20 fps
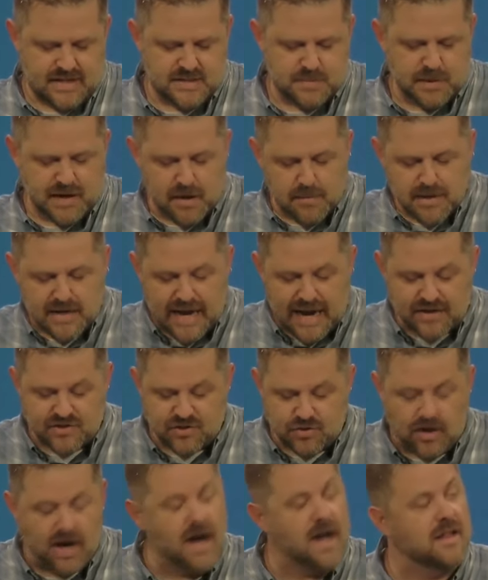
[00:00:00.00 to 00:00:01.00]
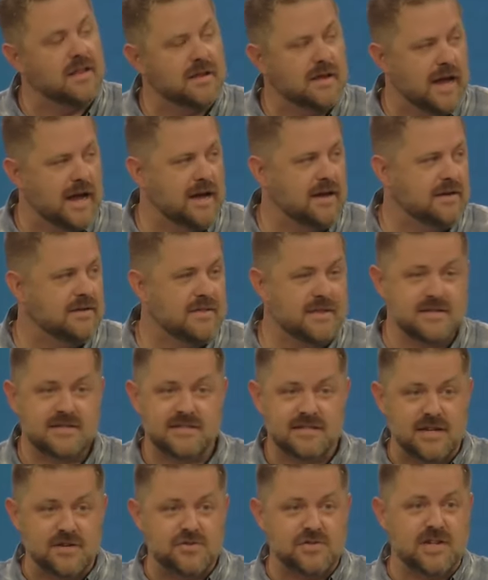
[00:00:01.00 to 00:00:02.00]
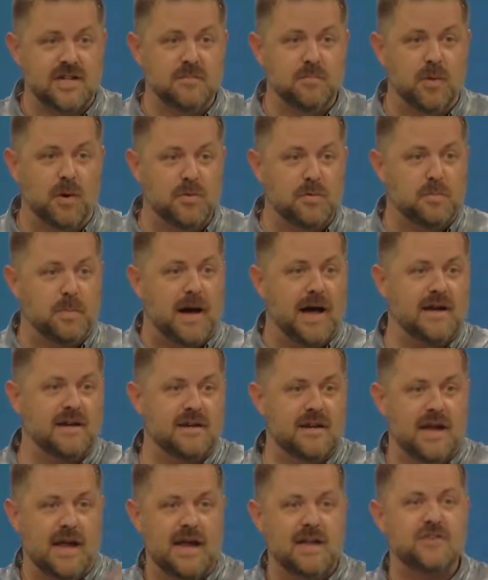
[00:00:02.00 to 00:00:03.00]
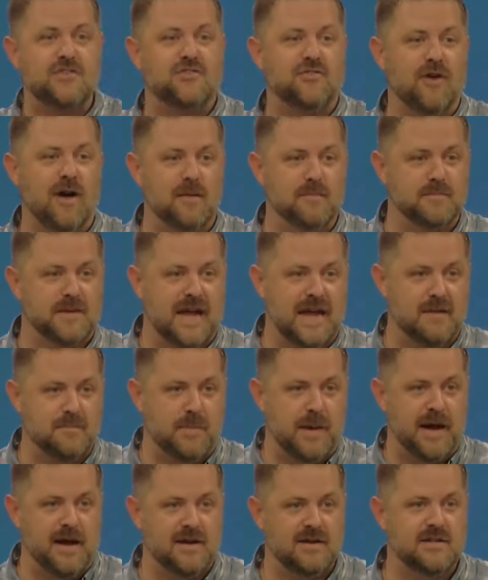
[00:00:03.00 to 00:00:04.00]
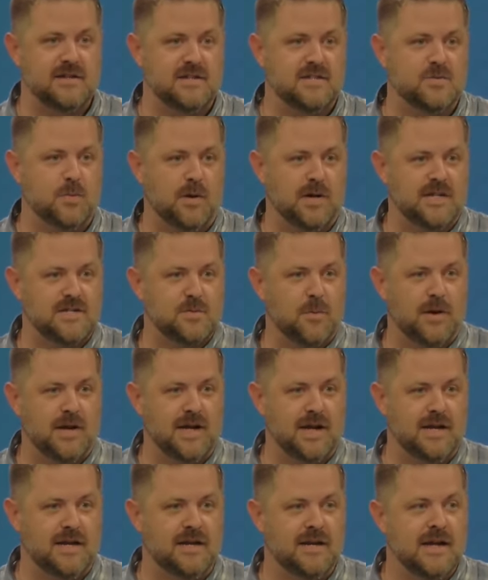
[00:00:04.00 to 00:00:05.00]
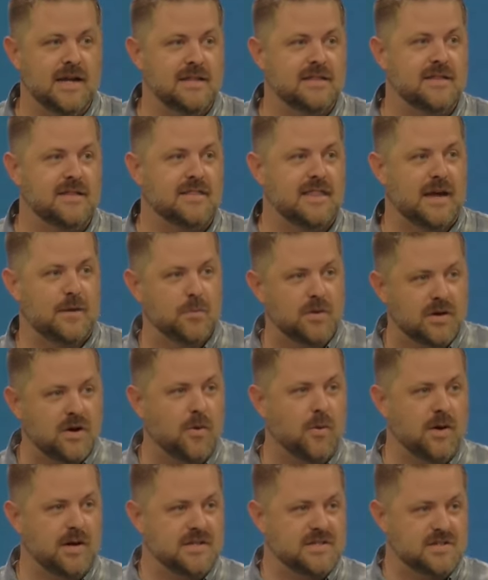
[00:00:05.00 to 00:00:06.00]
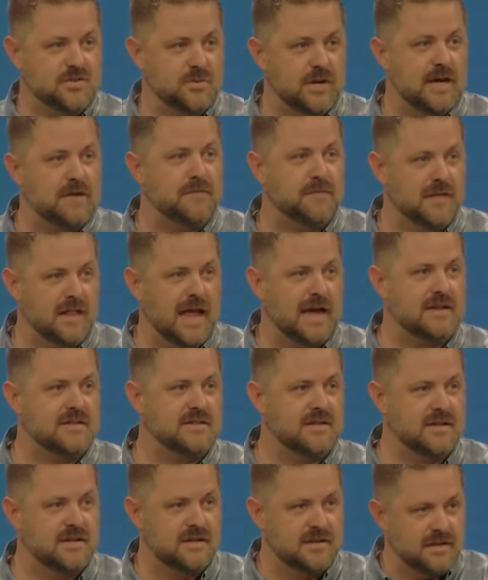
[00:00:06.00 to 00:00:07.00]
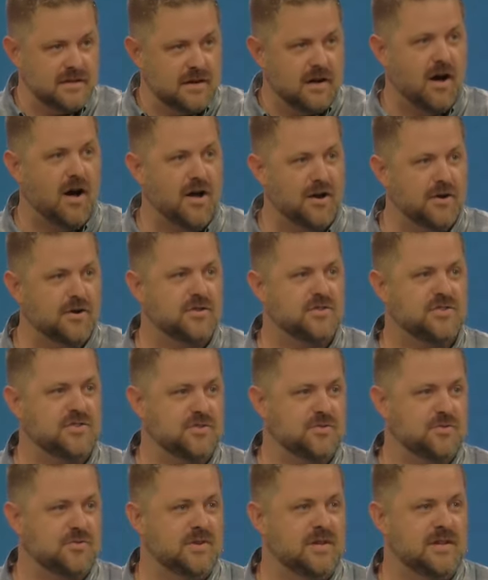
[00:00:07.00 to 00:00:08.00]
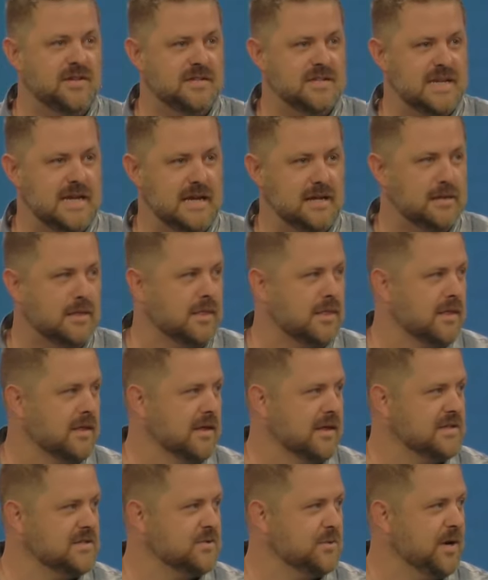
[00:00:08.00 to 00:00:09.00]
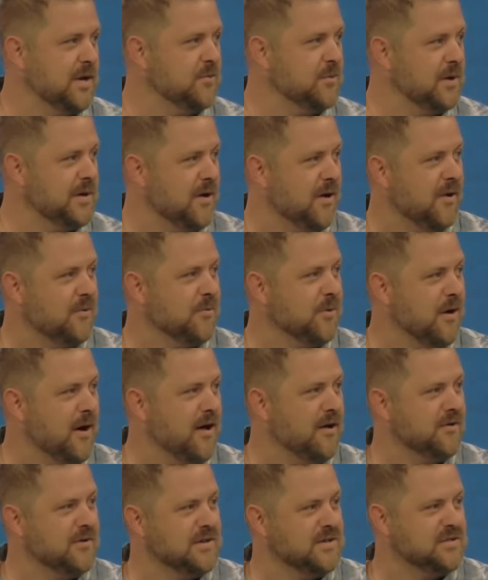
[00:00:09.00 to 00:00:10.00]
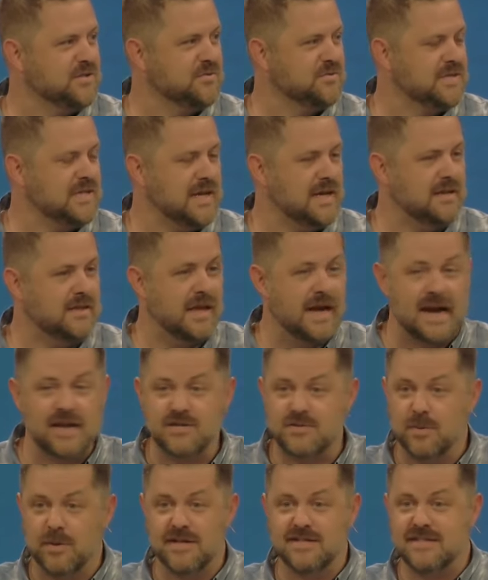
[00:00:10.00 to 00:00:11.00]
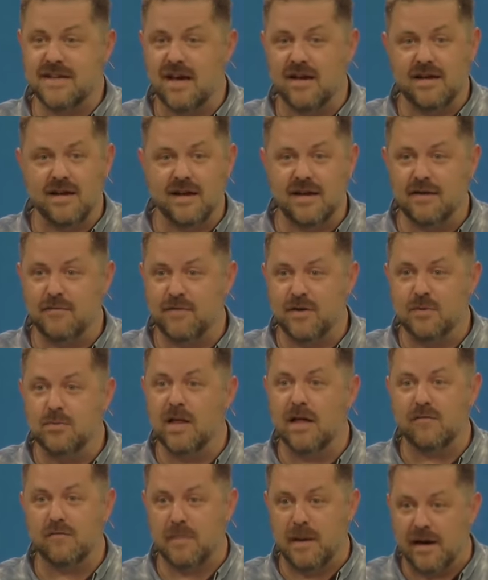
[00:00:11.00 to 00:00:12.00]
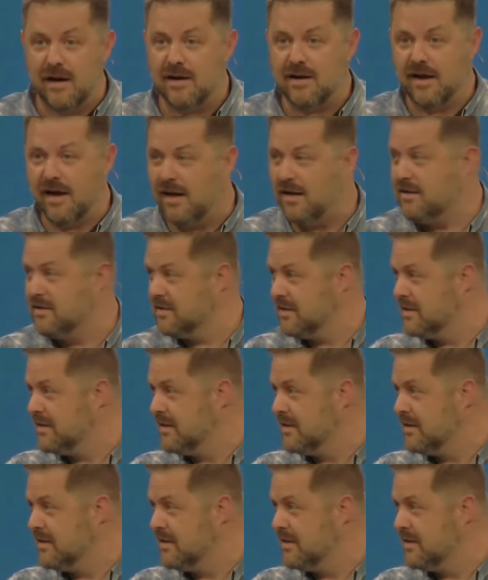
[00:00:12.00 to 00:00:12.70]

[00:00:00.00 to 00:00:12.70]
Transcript: It's become a national holiday. This is interesting. Both Biden and Trump campaigned in 2020 that they were going to, if elected, honor Juneteenth. And so here we are, we're honoring Juneteenth. And I just want to tell you if you love America,